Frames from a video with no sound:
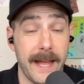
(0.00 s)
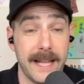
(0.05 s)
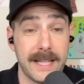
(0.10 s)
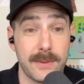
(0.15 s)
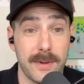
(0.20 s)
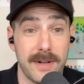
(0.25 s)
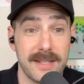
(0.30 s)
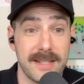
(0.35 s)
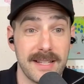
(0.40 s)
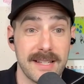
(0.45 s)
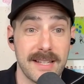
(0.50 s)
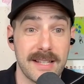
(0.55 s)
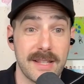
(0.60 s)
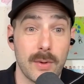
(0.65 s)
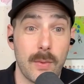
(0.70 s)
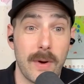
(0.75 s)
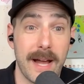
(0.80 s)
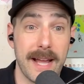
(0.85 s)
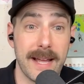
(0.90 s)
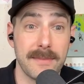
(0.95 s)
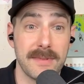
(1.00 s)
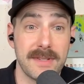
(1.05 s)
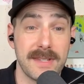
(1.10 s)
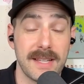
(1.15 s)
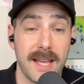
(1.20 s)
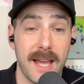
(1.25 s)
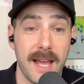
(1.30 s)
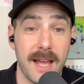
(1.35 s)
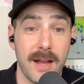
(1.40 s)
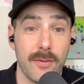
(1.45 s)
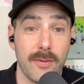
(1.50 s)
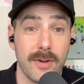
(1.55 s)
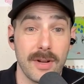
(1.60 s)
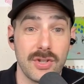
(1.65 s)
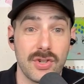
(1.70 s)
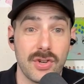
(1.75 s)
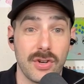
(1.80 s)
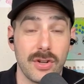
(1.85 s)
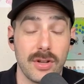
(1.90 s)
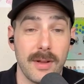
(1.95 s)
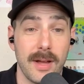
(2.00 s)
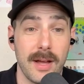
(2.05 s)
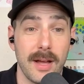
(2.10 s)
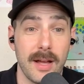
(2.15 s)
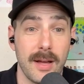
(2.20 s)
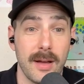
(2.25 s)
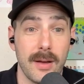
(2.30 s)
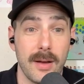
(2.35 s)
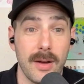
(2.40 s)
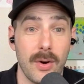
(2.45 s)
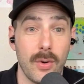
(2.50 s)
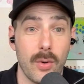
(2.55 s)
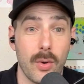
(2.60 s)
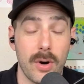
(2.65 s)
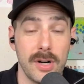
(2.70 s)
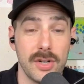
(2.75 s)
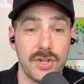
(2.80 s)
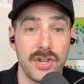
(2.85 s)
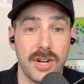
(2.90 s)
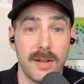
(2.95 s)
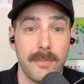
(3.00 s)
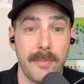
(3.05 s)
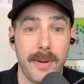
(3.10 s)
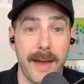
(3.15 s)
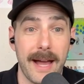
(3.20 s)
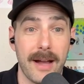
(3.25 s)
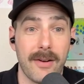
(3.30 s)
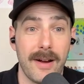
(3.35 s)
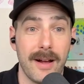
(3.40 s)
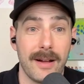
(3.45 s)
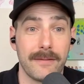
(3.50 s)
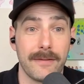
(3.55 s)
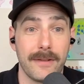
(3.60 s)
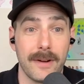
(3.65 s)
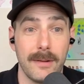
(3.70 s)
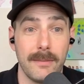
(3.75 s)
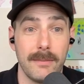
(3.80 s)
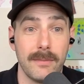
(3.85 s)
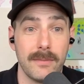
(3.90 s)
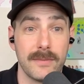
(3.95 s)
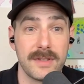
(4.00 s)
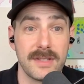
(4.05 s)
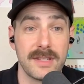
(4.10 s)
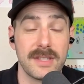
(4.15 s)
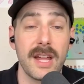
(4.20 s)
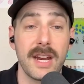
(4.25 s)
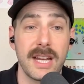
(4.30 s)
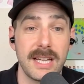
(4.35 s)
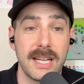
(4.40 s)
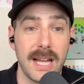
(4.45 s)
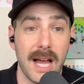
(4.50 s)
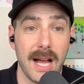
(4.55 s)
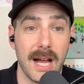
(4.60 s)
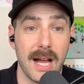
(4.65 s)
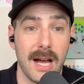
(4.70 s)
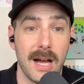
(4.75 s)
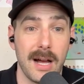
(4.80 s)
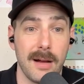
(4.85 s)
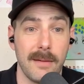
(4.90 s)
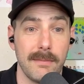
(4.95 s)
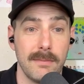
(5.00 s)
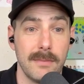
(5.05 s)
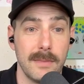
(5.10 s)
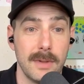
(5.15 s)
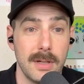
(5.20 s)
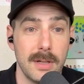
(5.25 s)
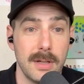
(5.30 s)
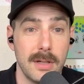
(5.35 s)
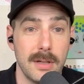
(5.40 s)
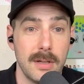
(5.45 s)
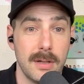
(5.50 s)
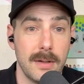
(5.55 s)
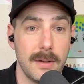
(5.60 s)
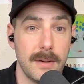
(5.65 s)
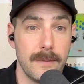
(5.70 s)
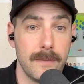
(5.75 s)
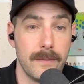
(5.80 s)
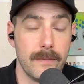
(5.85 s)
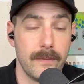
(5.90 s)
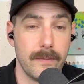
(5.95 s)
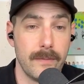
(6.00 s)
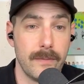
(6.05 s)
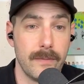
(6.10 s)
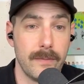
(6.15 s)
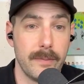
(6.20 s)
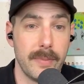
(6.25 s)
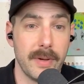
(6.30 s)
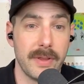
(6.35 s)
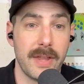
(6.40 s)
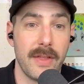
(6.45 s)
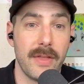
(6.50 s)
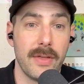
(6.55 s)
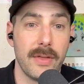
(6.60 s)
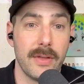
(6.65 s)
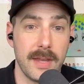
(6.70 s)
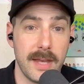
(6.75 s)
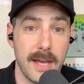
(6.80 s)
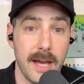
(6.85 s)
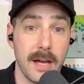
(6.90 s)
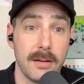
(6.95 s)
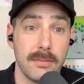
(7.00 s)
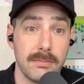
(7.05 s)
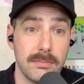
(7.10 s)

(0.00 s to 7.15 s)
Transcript: That's what it says at the YMCA, original origin and background from study.com. But then, yeah.